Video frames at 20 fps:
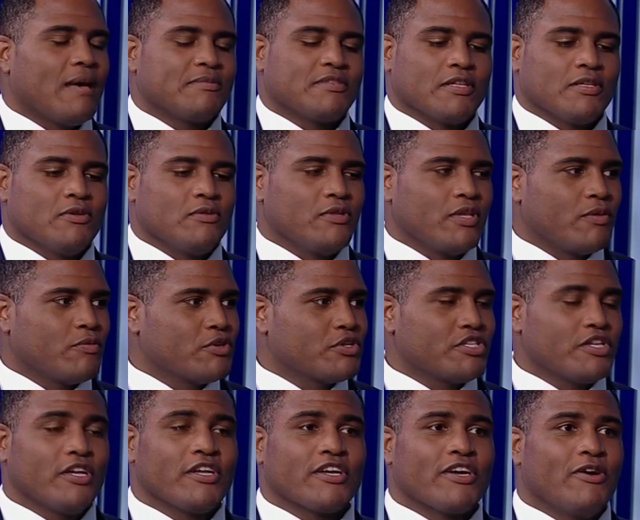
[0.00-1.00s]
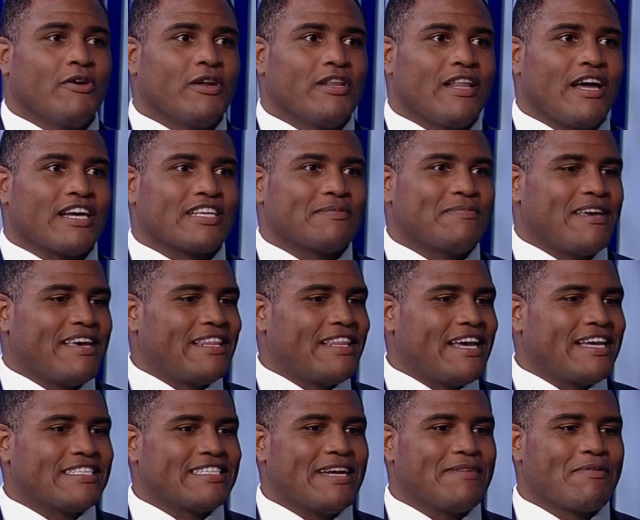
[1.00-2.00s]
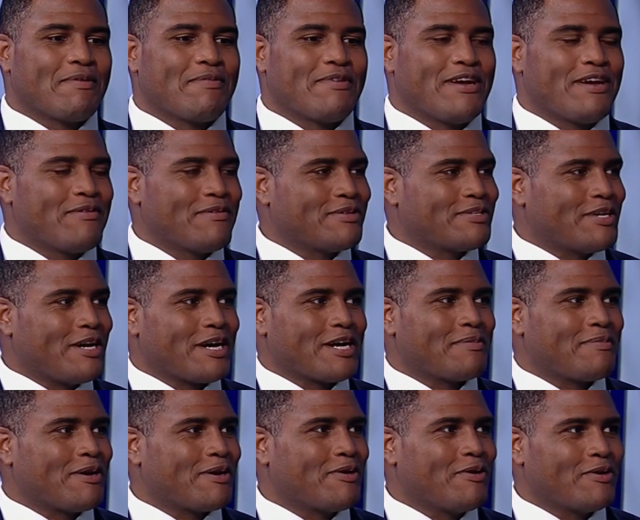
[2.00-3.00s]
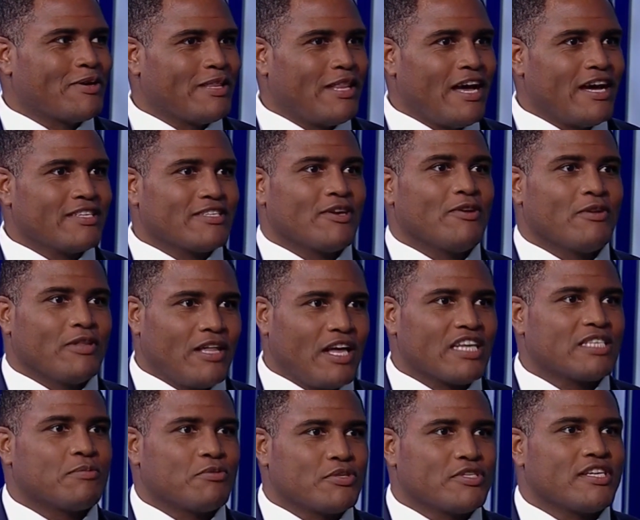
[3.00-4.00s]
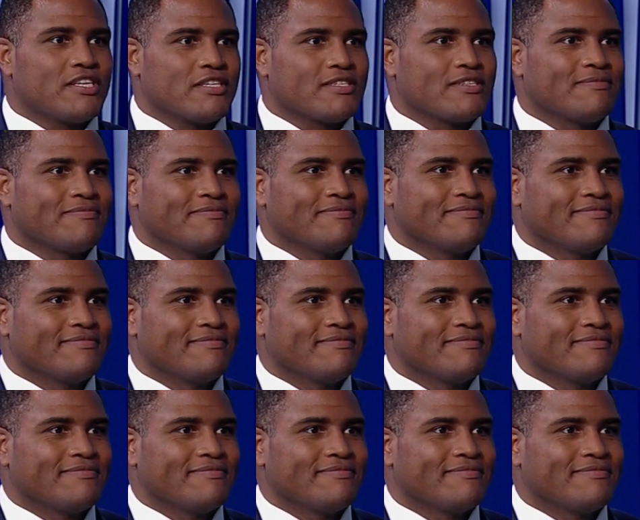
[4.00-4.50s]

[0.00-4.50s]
Absolutely. We're still in Goldilocks, man. Last time we were here, we were talking about Goldilocks. Goldilocks persists.